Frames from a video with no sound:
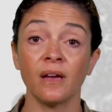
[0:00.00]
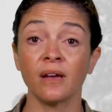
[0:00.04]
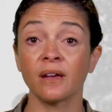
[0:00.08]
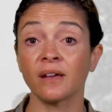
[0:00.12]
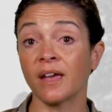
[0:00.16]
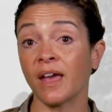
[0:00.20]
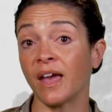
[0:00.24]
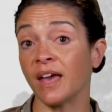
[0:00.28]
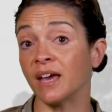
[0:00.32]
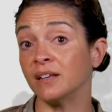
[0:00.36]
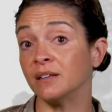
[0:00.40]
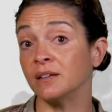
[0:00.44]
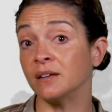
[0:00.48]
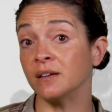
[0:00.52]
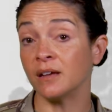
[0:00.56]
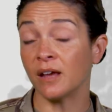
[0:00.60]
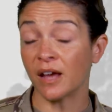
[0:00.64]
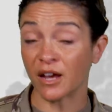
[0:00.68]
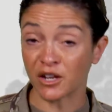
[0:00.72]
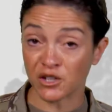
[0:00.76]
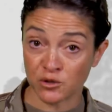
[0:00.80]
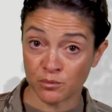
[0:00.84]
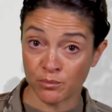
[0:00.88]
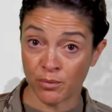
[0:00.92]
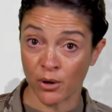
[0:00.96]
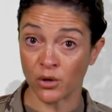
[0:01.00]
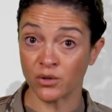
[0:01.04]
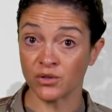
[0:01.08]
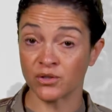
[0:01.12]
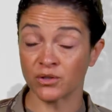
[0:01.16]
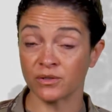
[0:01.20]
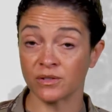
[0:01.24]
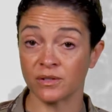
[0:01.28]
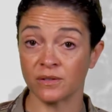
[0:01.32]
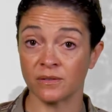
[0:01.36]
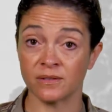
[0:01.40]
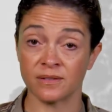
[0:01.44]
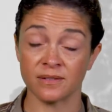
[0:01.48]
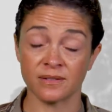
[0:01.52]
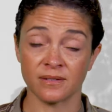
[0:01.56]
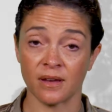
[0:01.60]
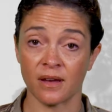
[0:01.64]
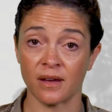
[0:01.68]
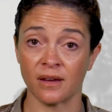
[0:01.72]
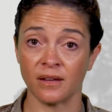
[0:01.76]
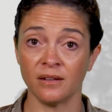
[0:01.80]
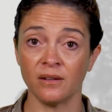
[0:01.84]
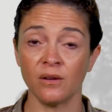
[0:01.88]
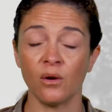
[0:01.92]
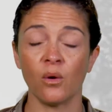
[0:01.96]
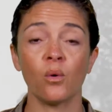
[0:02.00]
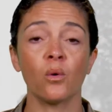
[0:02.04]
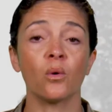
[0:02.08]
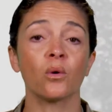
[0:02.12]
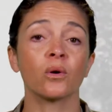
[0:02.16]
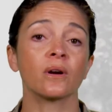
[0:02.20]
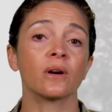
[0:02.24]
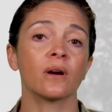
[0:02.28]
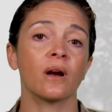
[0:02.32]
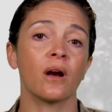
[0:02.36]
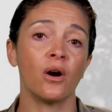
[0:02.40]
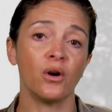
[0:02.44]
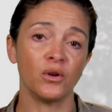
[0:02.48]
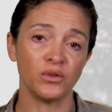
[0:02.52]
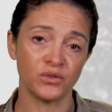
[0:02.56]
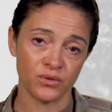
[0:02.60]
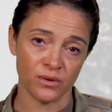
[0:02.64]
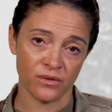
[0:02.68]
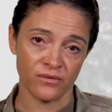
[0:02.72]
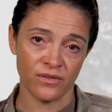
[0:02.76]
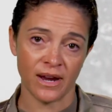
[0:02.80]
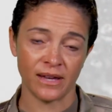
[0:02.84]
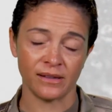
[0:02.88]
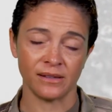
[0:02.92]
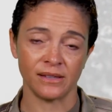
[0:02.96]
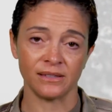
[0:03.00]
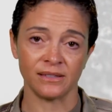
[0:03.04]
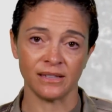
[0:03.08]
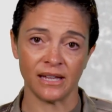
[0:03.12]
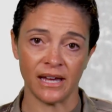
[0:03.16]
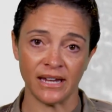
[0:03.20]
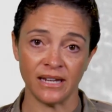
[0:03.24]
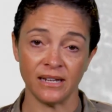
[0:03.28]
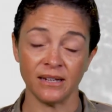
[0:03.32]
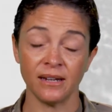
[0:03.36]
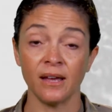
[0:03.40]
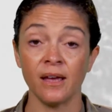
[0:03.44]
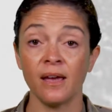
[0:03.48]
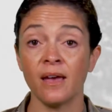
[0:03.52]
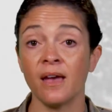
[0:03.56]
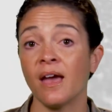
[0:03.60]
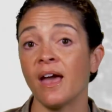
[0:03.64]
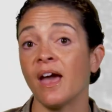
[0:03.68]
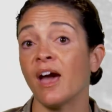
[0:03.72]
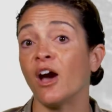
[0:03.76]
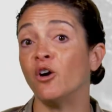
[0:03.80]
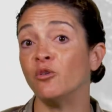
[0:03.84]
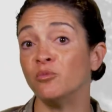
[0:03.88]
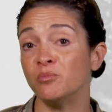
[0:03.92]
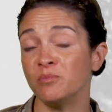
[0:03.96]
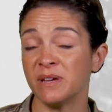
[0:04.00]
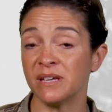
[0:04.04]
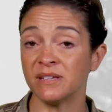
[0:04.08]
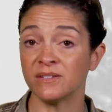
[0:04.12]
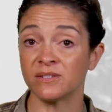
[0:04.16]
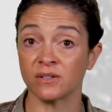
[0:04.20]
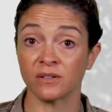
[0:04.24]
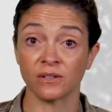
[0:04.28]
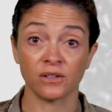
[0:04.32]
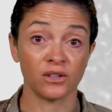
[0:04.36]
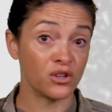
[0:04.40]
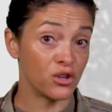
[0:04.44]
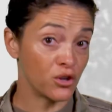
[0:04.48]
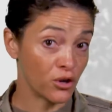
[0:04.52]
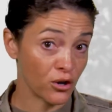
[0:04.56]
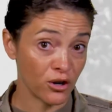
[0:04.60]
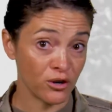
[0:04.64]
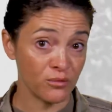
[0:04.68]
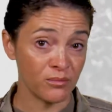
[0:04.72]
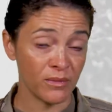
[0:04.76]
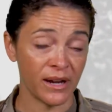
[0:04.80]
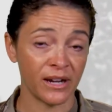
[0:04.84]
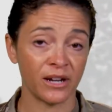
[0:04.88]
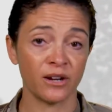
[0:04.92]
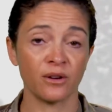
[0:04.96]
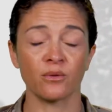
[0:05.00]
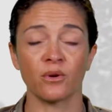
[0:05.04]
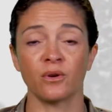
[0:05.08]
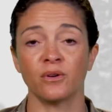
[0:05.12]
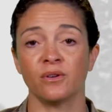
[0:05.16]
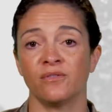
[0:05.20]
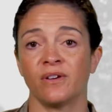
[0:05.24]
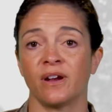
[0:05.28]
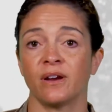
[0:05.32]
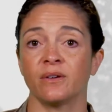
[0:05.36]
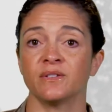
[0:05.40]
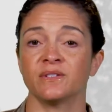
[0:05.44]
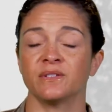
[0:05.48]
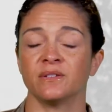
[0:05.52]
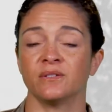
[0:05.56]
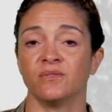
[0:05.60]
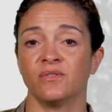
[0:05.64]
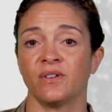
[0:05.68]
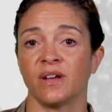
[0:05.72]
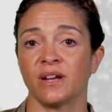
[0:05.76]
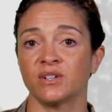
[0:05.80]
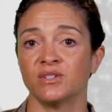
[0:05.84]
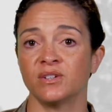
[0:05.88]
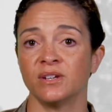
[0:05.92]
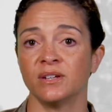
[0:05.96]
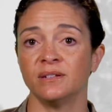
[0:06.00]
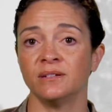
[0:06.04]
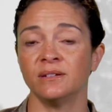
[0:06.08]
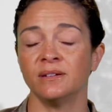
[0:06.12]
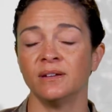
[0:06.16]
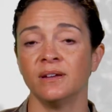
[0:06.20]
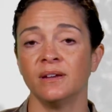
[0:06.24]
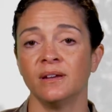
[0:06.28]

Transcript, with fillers: can exposure to the sun or ultraviolet light help me to cure my coronavirus infection?